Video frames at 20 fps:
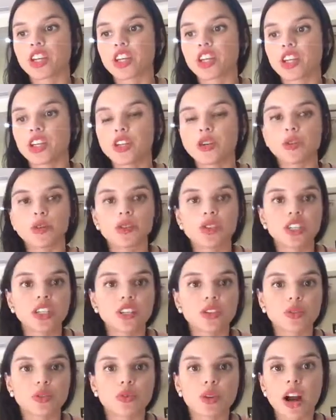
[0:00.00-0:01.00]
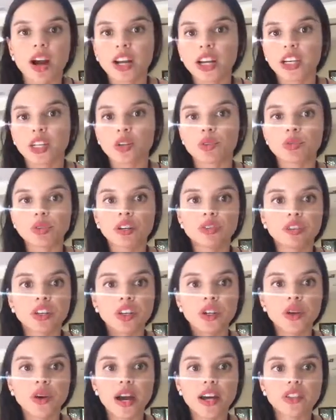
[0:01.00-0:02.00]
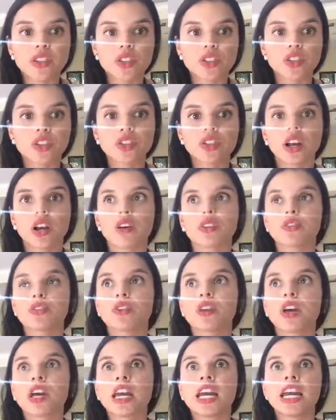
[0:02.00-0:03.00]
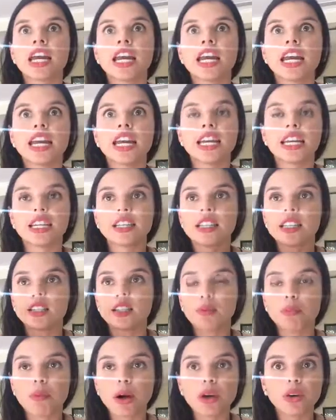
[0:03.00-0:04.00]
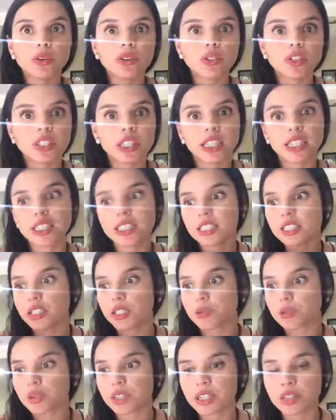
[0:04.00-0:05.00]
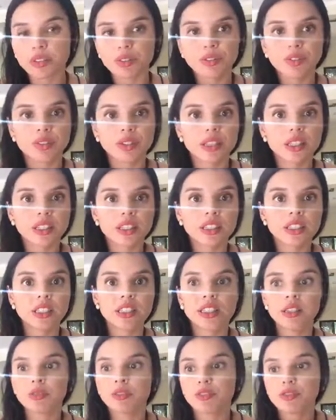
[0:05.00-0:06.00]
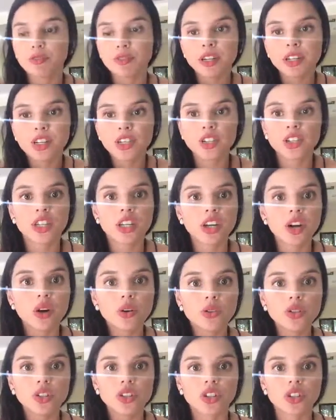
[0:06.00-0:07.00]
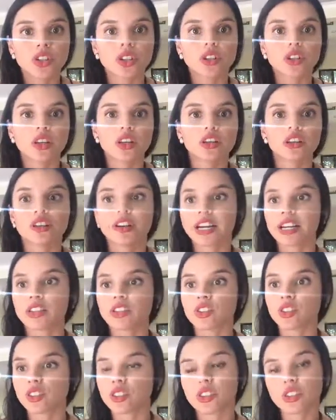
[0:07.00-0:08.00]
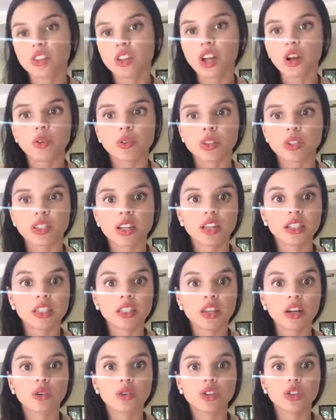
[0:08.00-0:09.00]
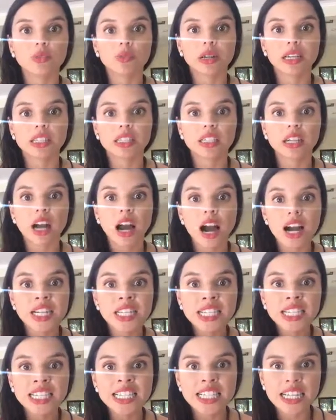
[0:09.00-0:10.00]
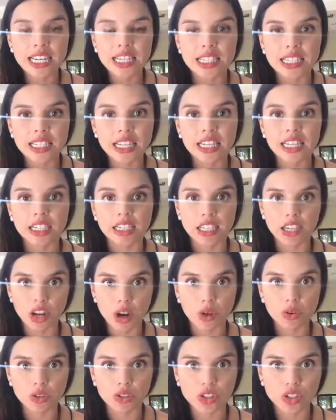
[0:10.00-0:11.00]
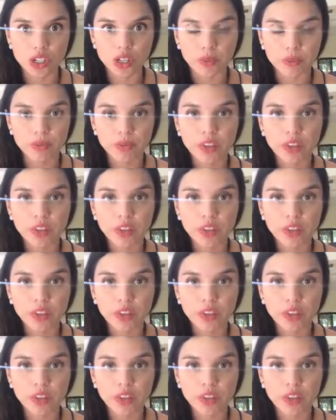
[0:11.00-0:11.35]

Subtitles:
You see the rock and the reef, and you ask yourself, is the boat, is the reef, is the fish the ocean? And your answer is no, it's not the ocean, but it's content in the ocean.